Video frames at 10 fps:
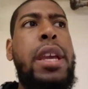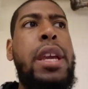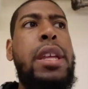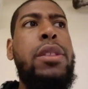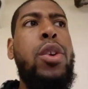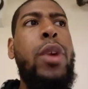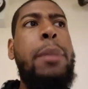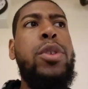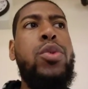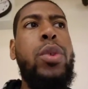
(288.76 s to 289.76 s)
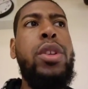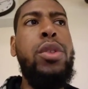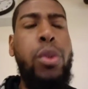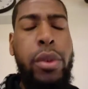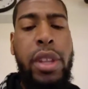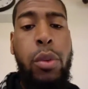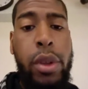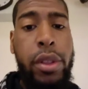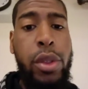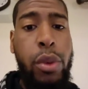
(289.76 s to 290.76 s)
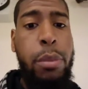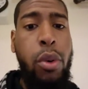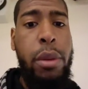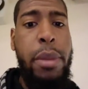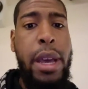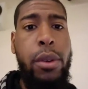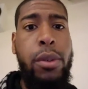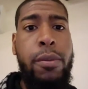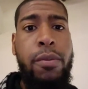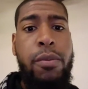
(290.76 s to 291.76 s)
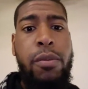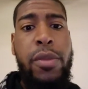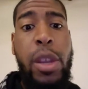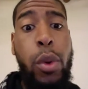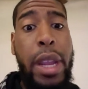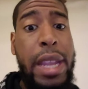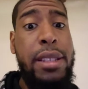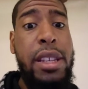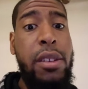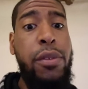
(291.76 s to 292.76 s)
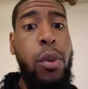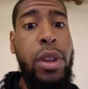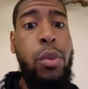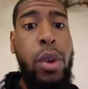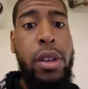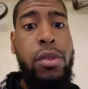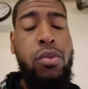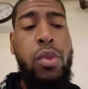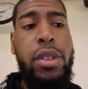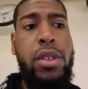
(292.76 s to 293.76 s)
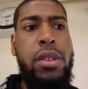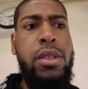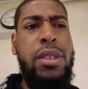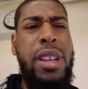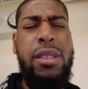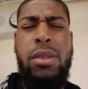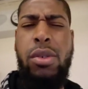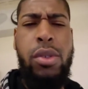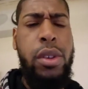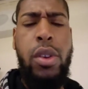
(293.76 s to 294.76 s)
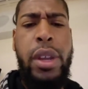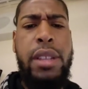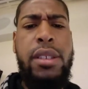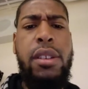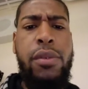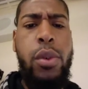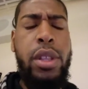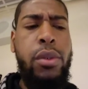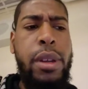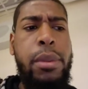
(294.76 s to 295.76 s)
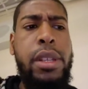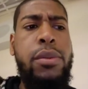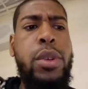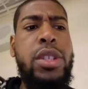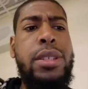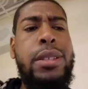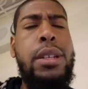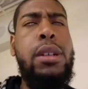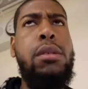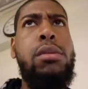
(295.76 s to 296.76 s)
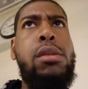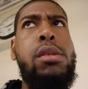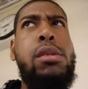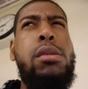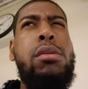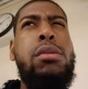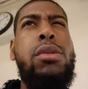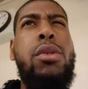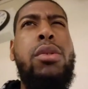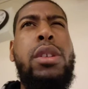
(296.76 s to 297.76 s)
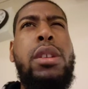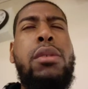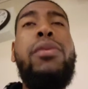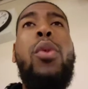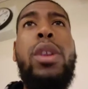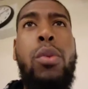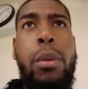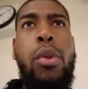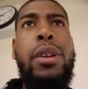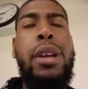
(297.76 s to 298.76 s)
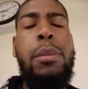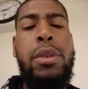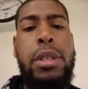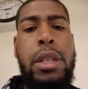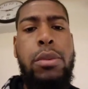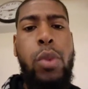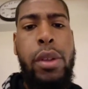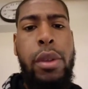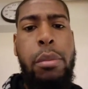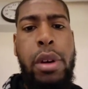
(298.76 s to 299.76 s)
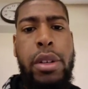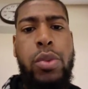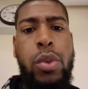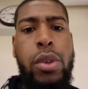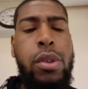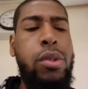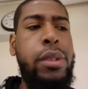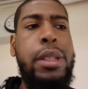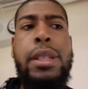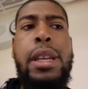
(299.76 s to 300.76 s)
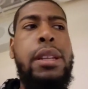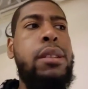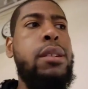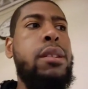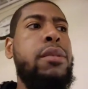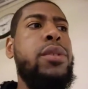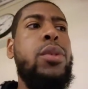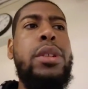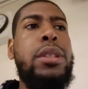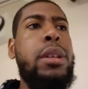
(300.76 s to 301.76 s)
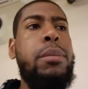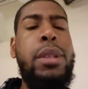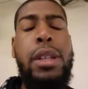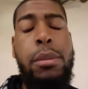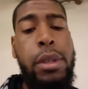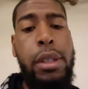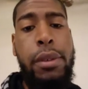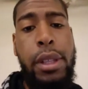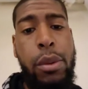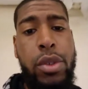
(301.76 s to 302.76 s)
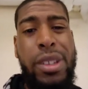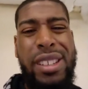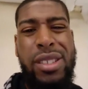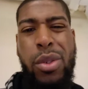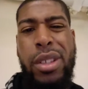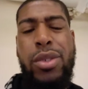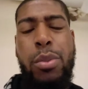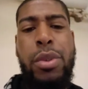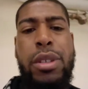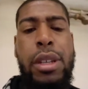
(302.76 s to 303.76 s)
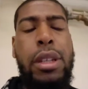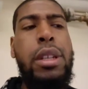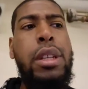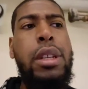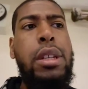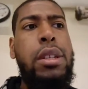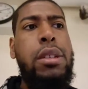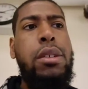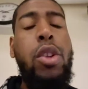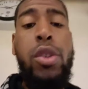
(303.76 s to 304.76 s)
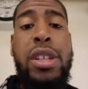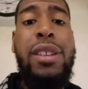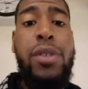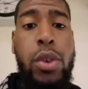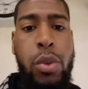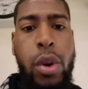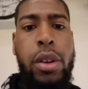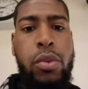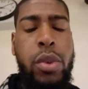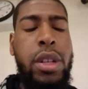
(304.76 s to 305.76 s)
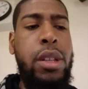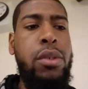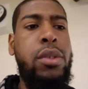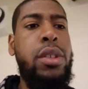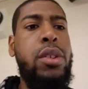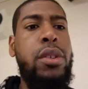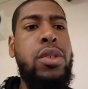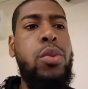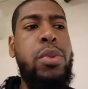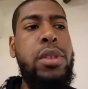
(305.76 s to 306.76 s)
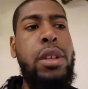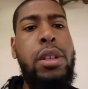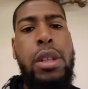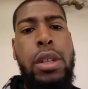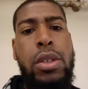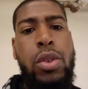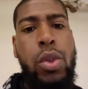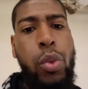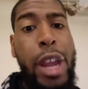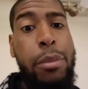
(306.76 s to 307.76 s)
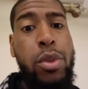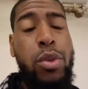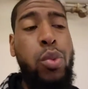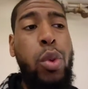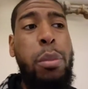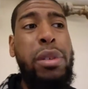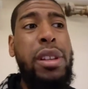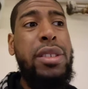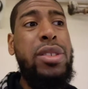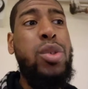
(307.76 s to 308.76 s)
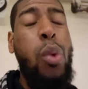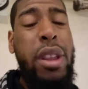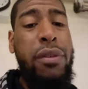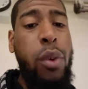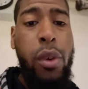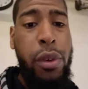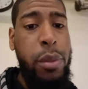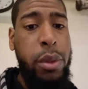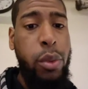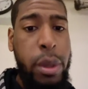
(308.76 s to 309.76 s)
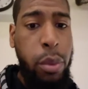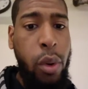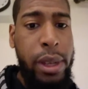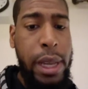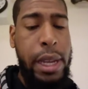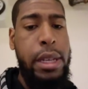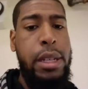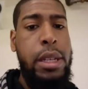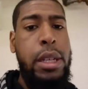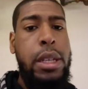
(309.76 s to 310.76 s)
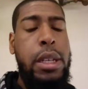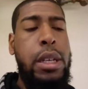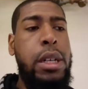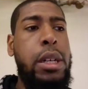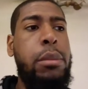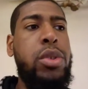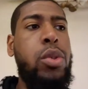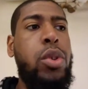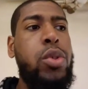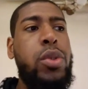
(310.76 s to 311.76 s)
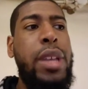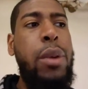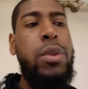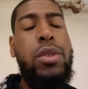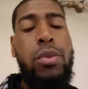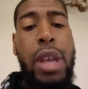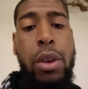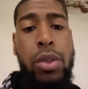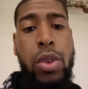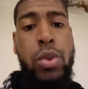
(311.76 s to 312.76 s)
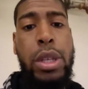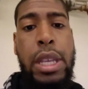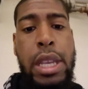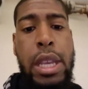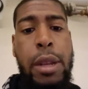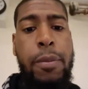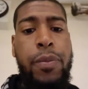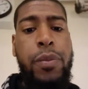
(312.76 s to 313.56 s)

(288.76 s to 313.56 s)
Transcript: And the Raptors won the, they won the three-point battle. They were 18 of 41, which is or no 18 of 43, I believe, which is uh, 30 41.9 percent, while the Bucks were only 10 of 30 something, I believe, and that was 32 percent. No, 10 of 31, and only 32 percent. So the Raptors were plus 24 from the three point line. Um, so those that was that, those were key.